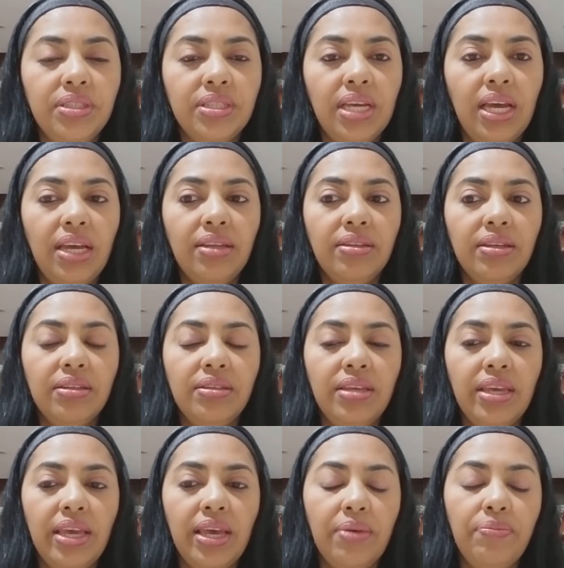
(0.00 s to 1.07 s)
time that
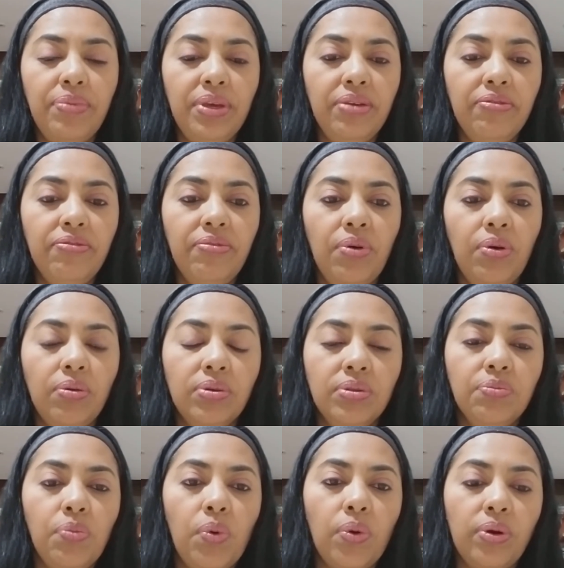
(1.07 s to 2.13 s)
they have been focused
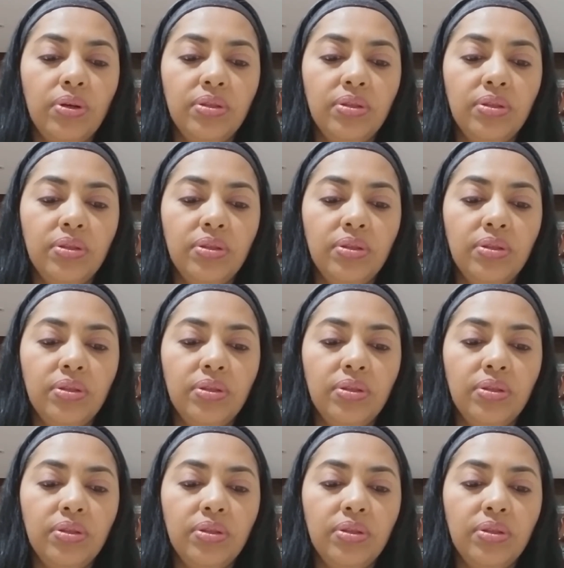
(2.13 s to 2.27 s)
more,